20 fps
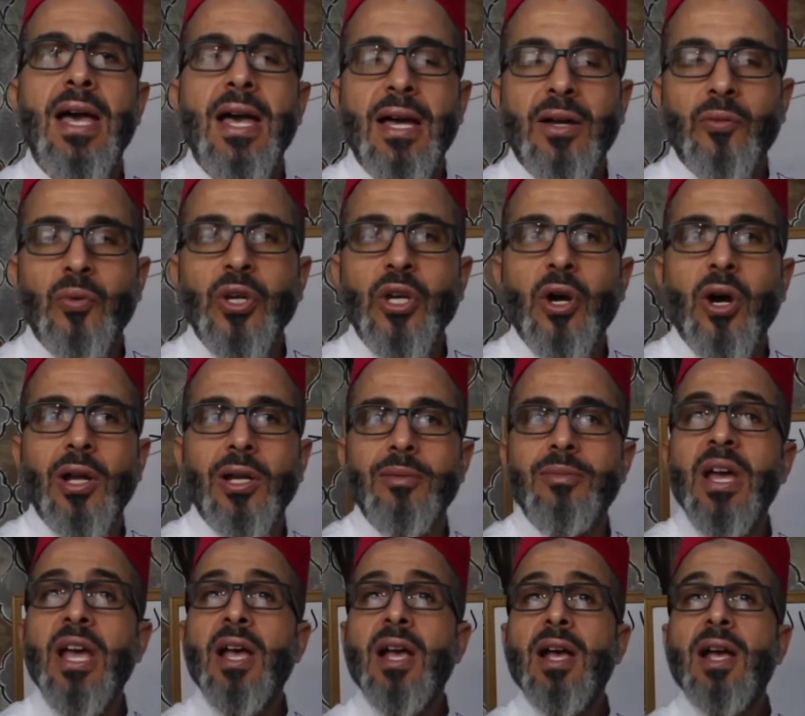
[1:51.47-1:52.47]
We call him
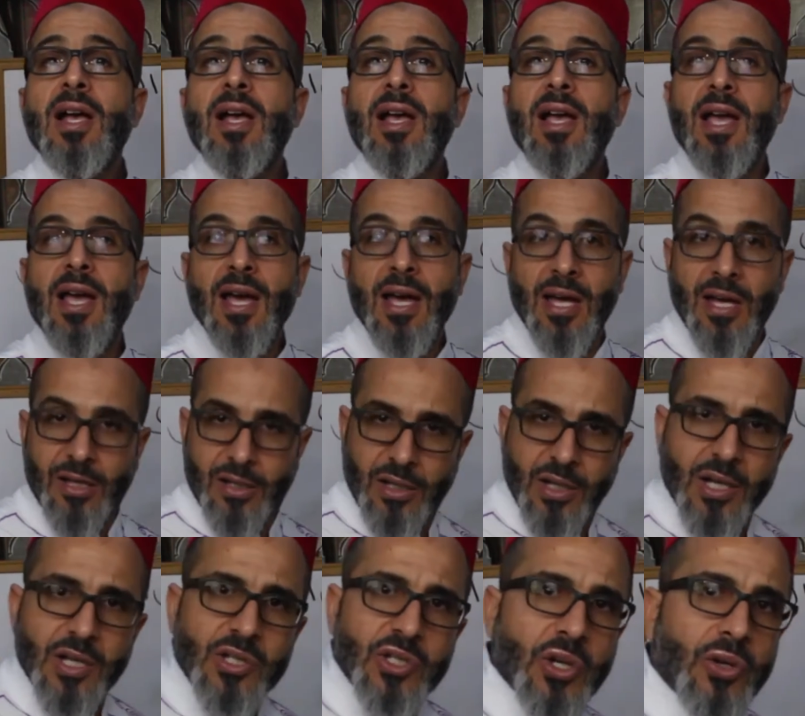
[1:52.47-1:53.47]
ha.
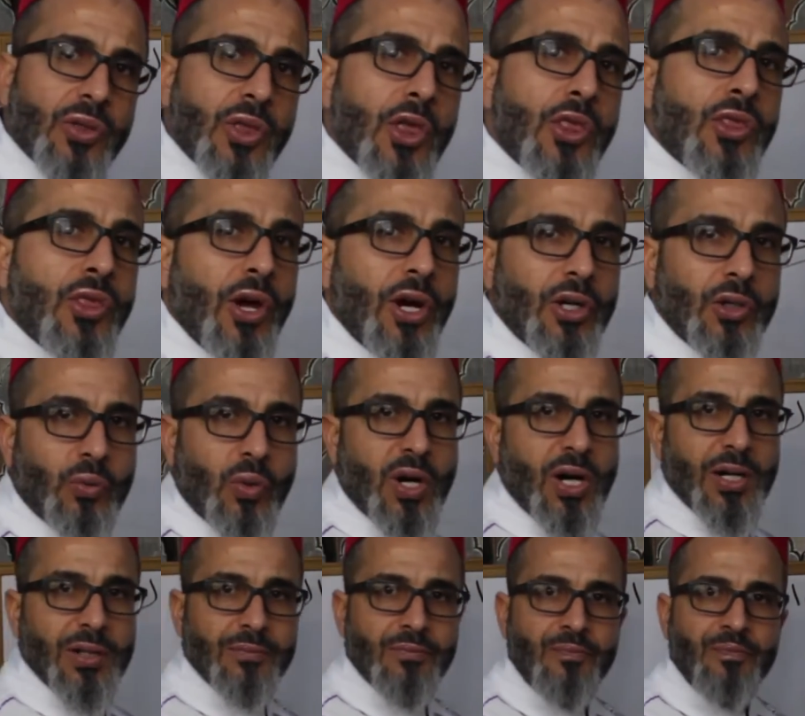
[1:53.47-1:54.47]
So the third
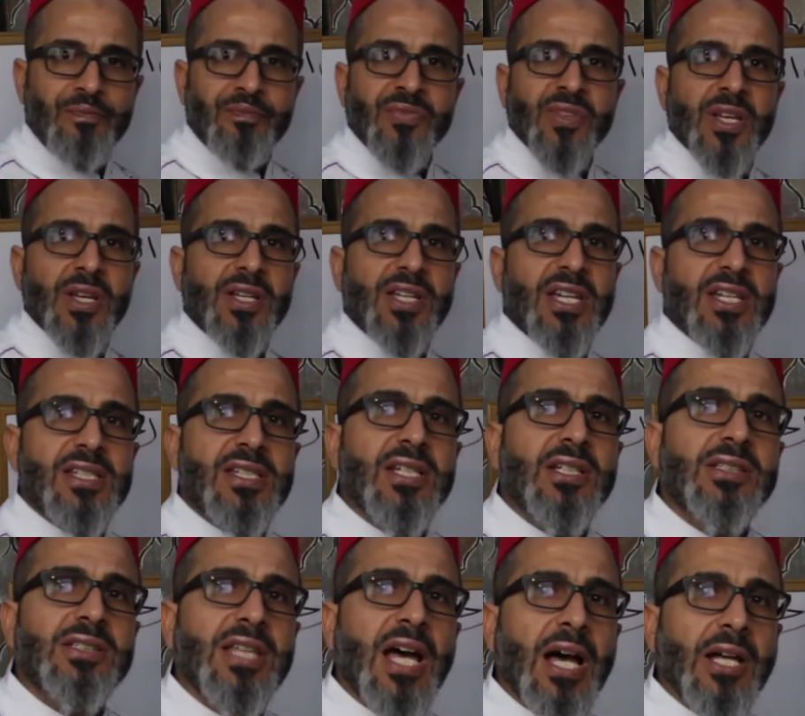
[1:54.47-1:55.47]
one gets a
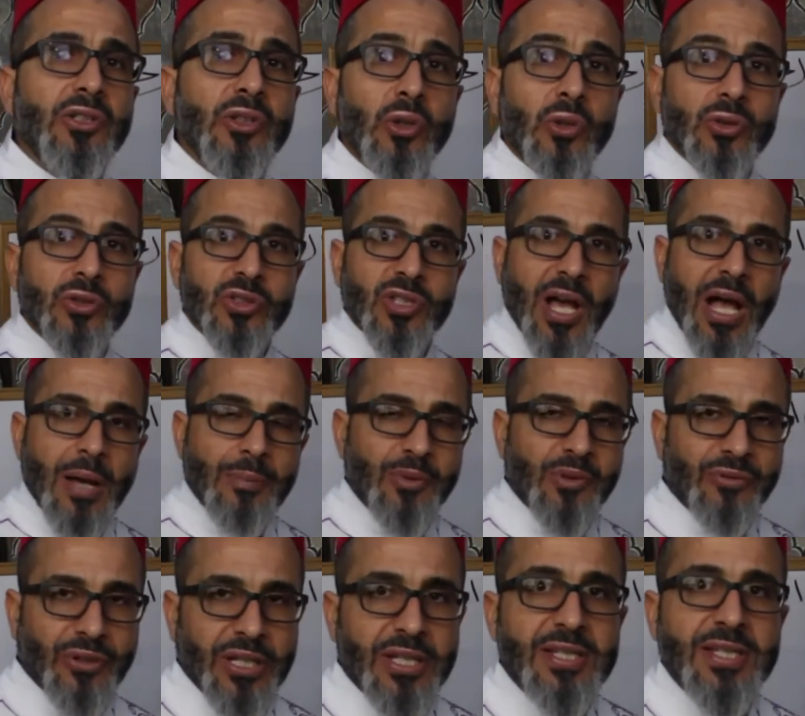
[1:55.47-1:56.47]
dot on top
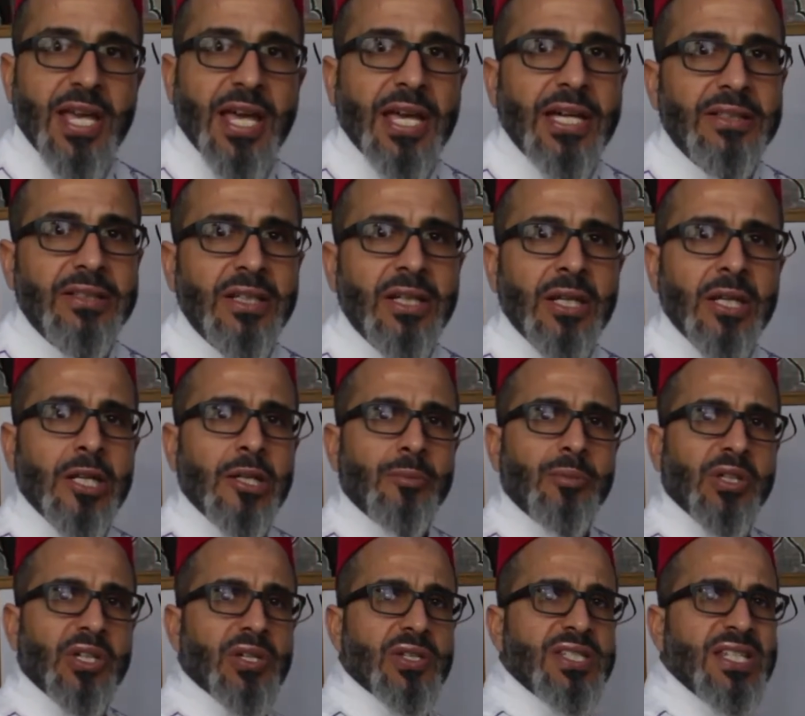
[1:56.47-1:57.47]
of his head
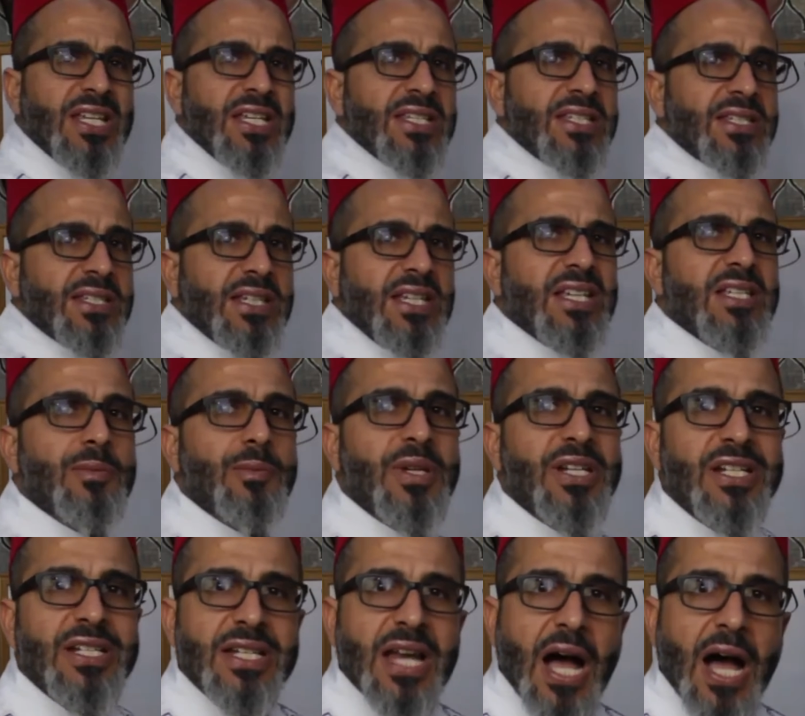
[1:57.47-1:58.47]
because he's
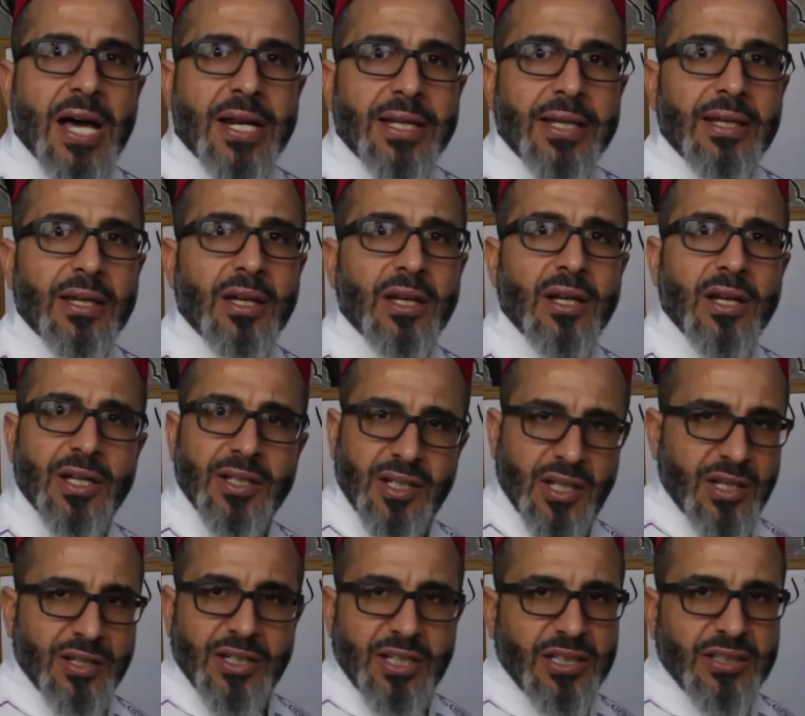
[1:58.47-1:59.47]
been naughty
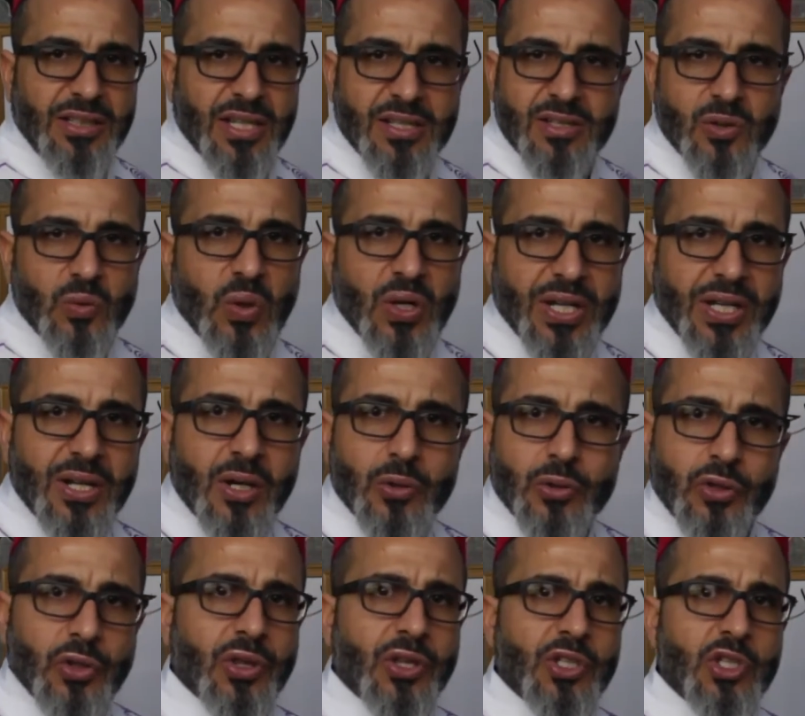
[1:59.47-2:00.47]
and he doesn't want to go
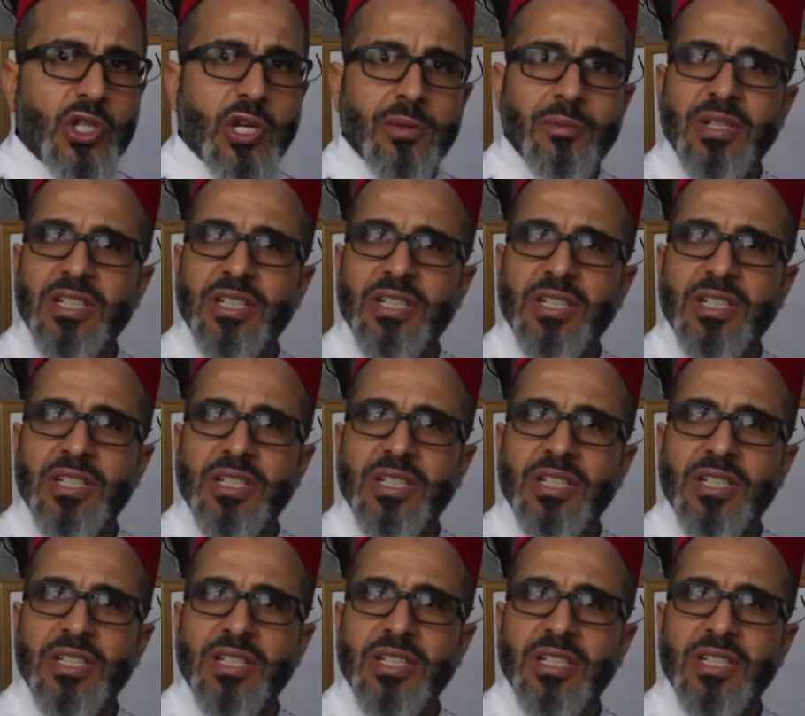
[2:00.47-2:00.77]
to the gym.